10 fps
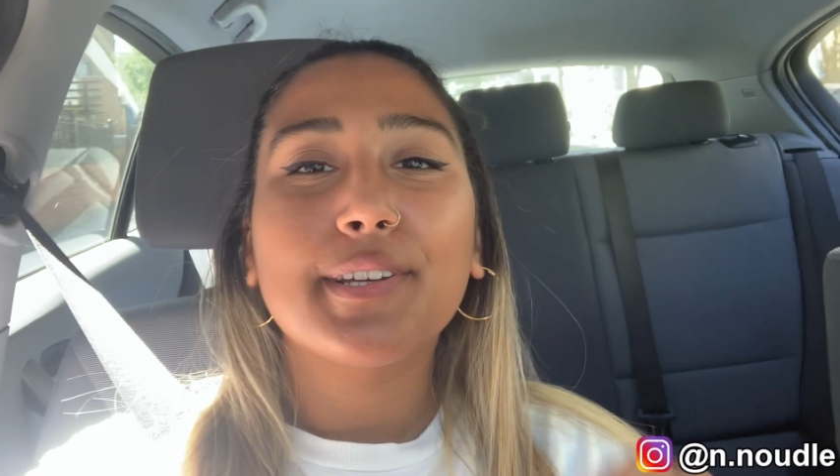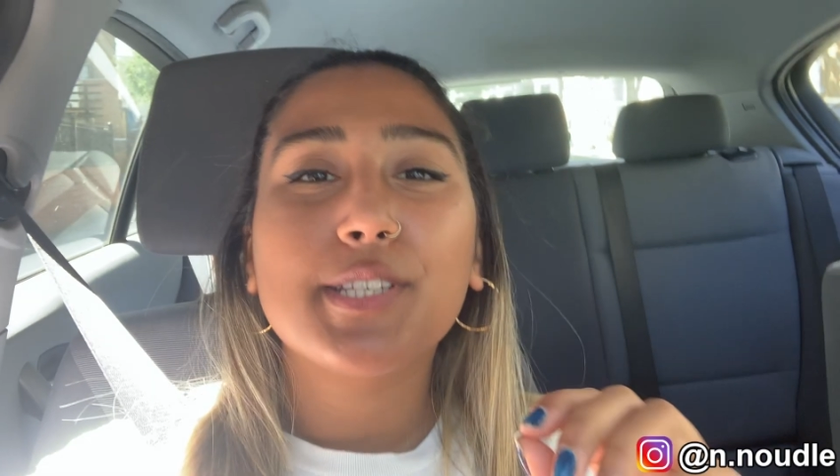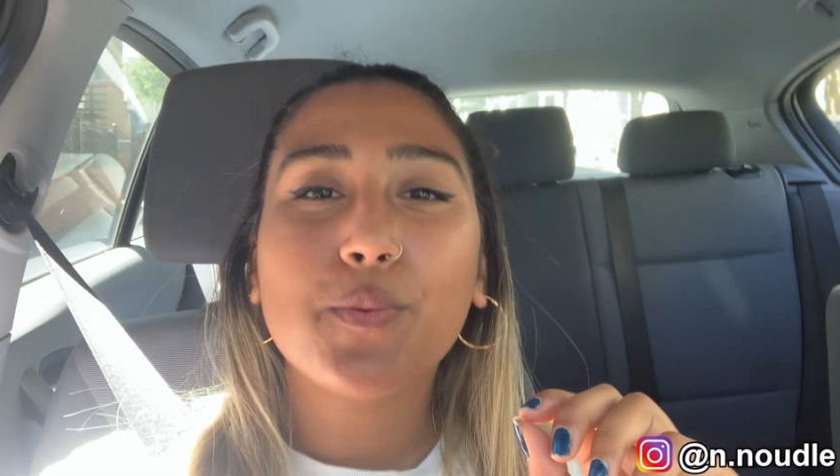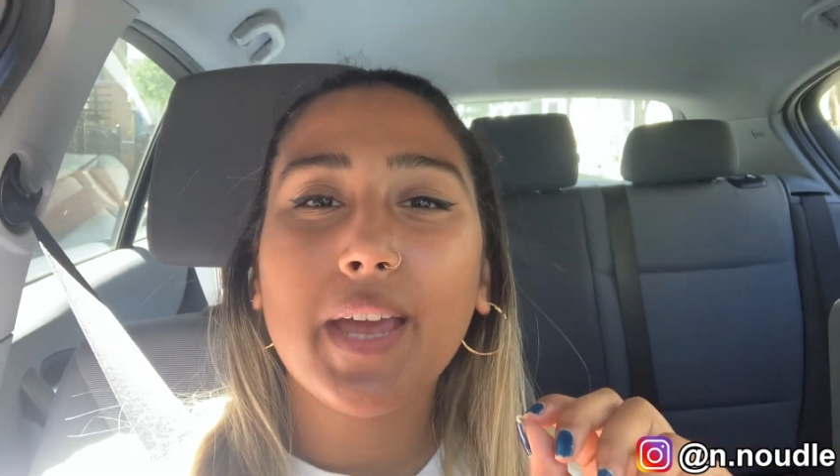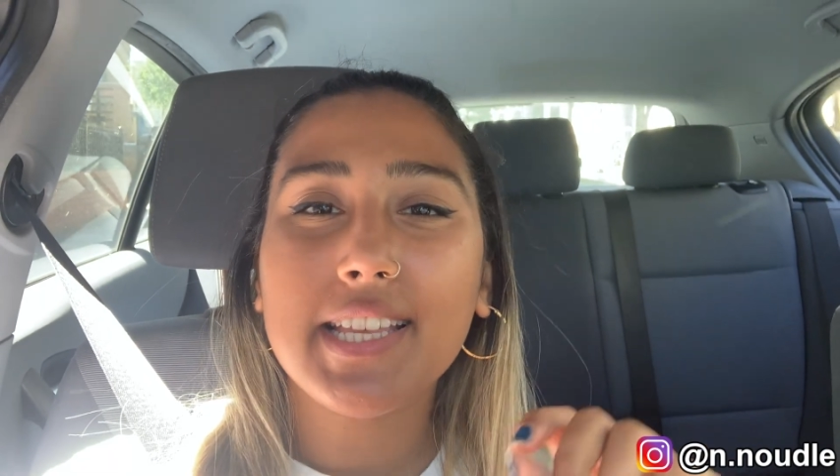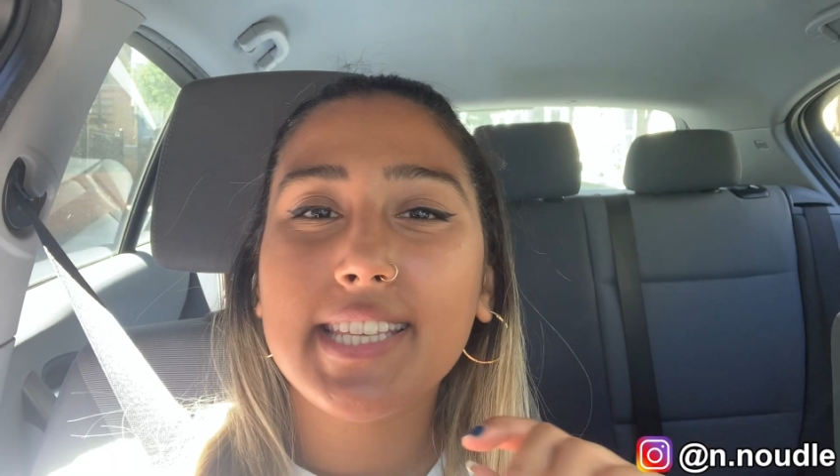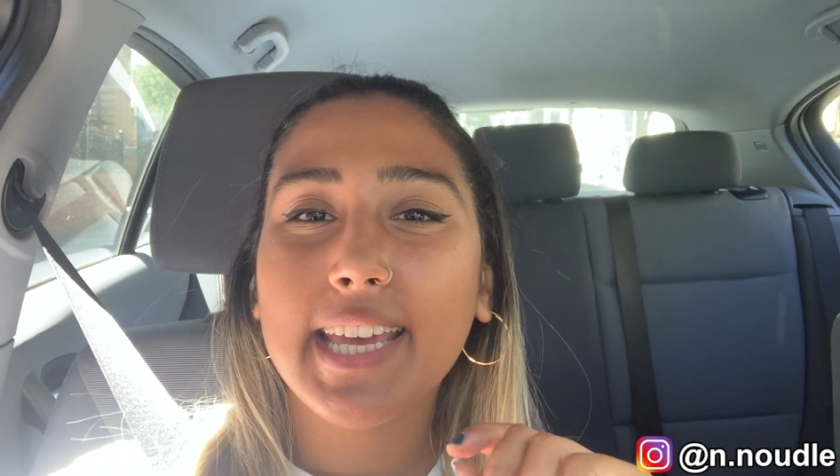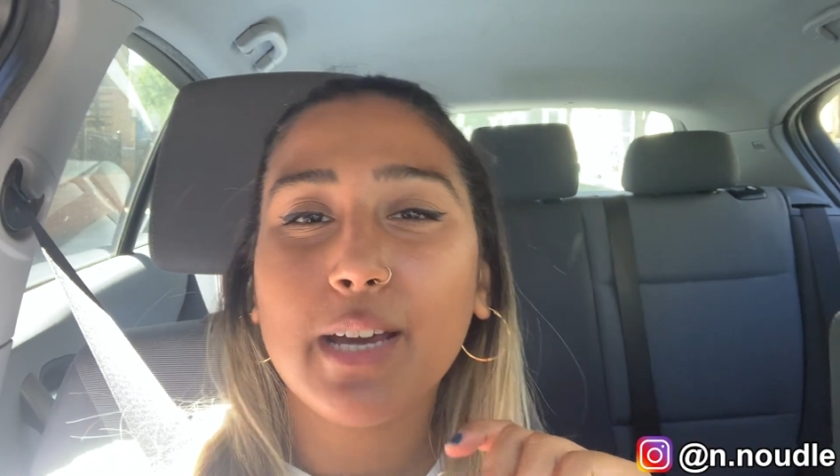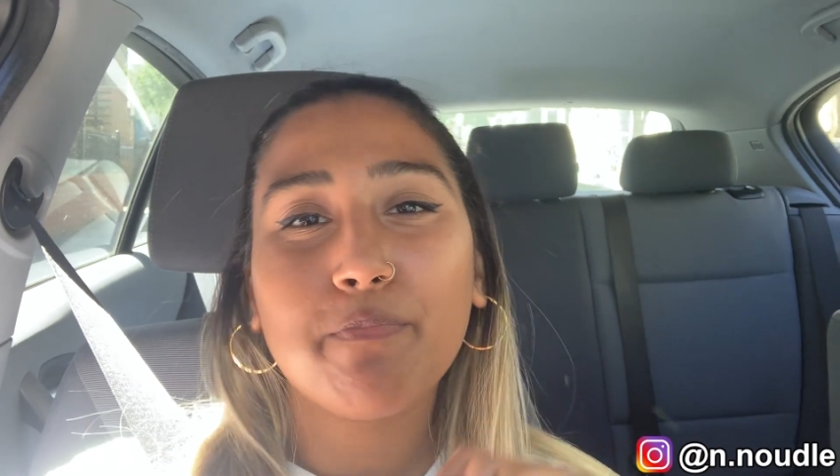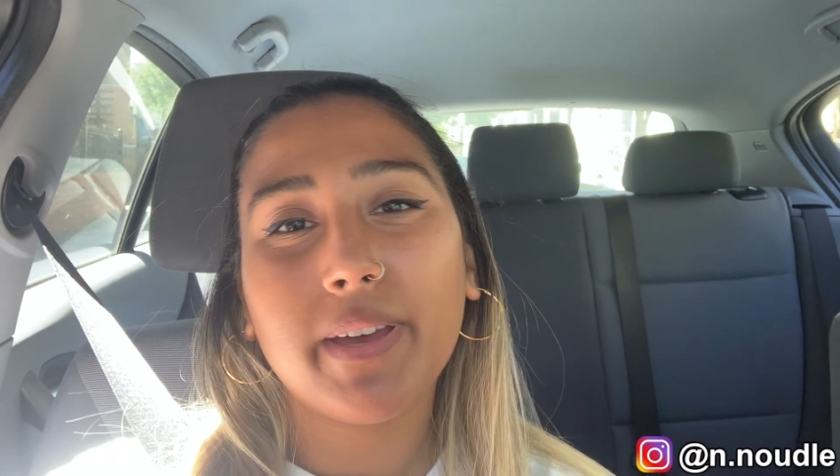So we had to
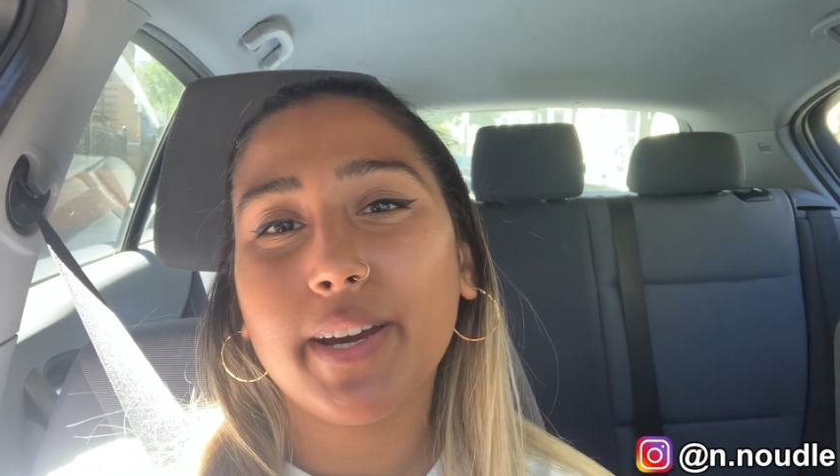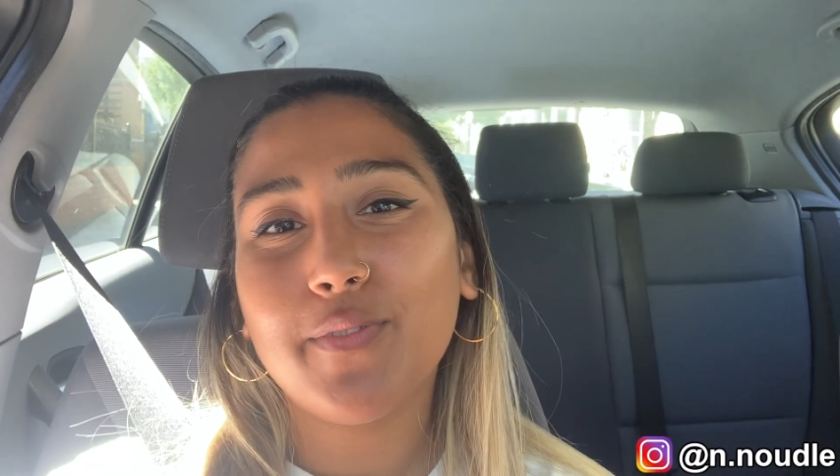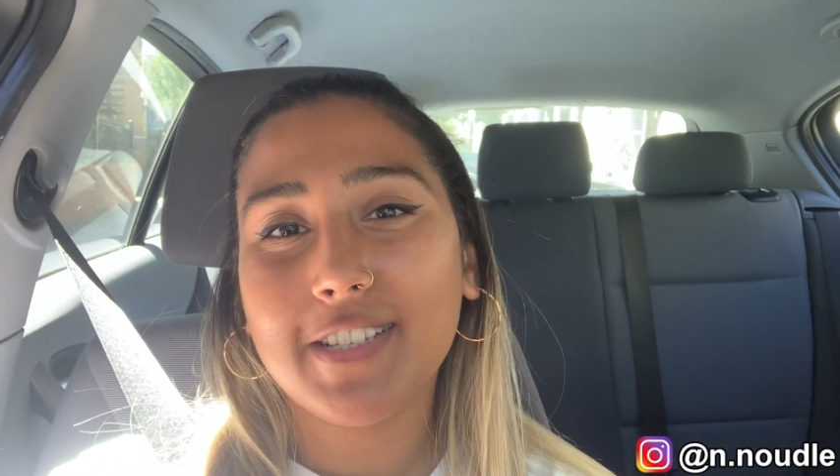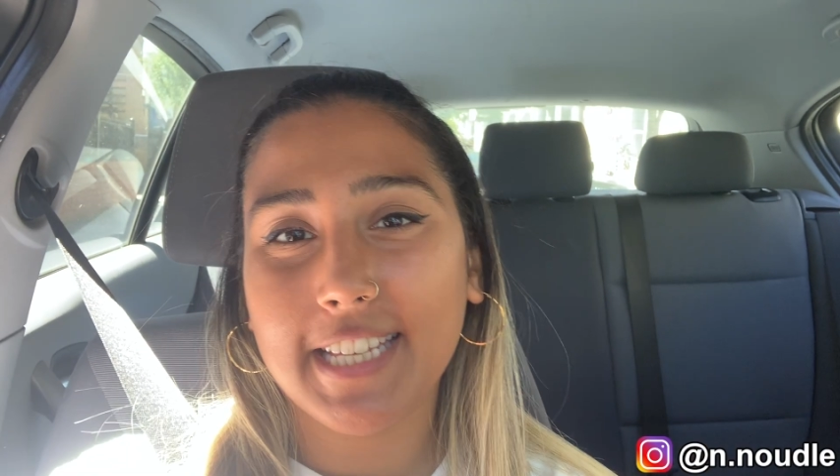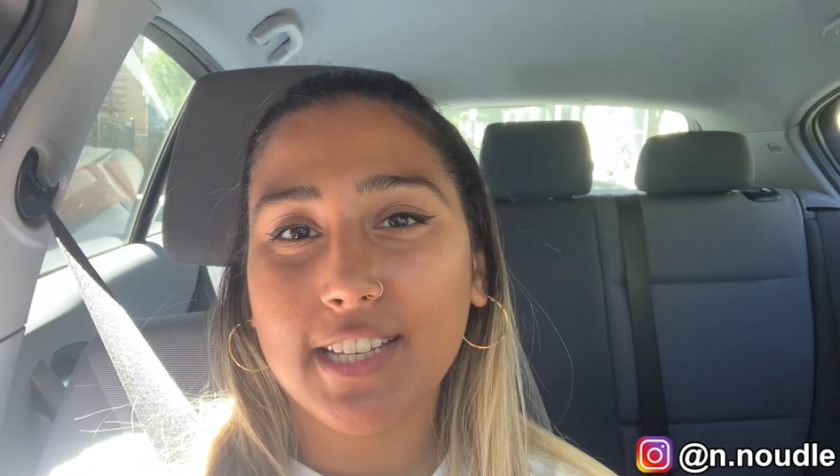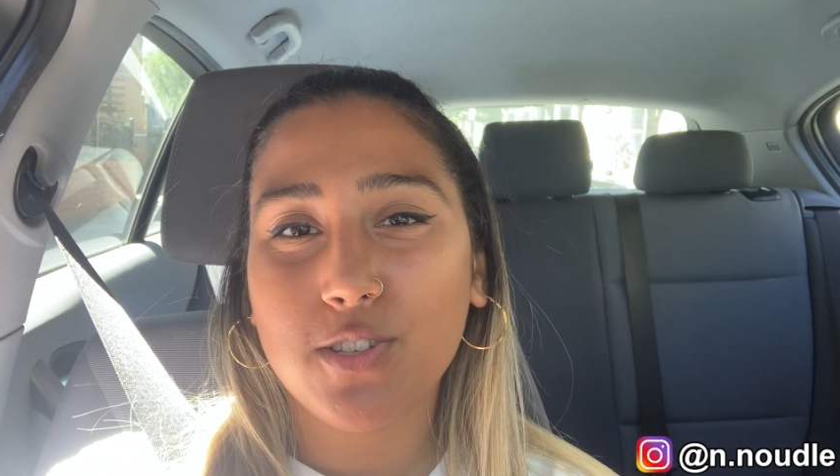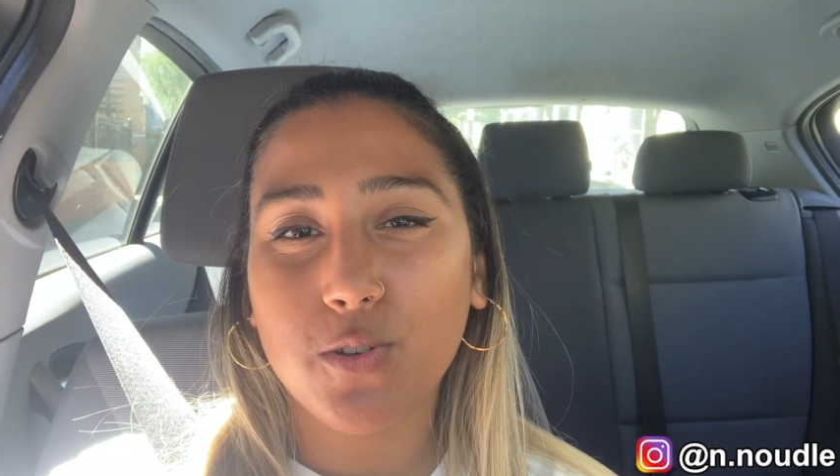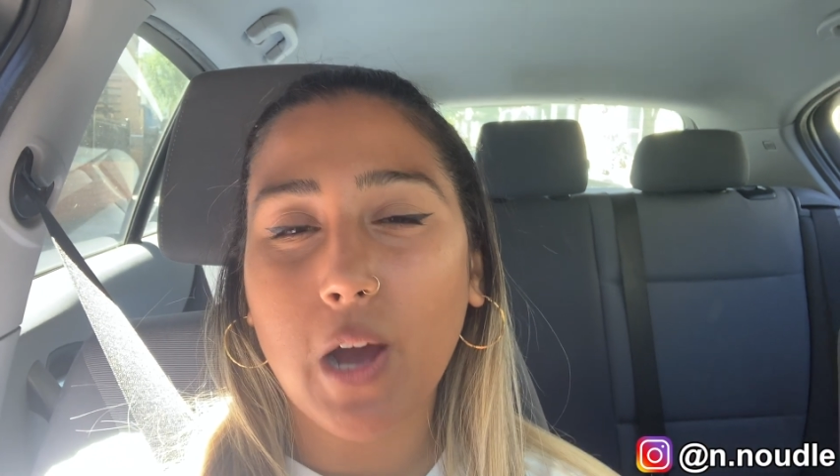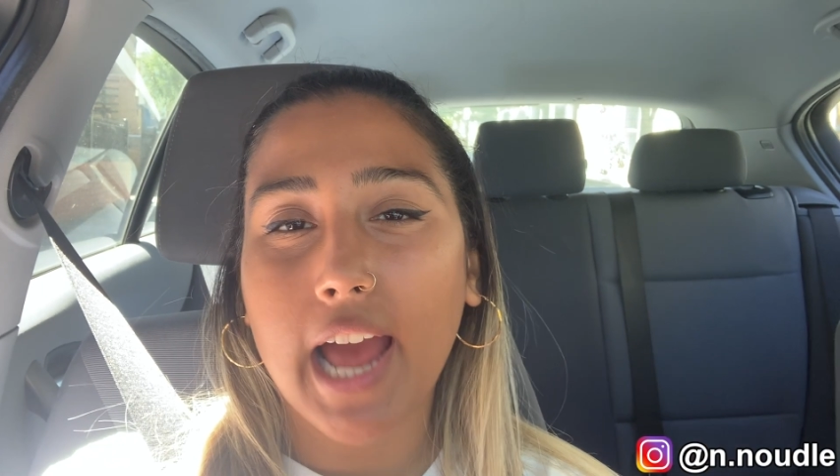take a bit of a detour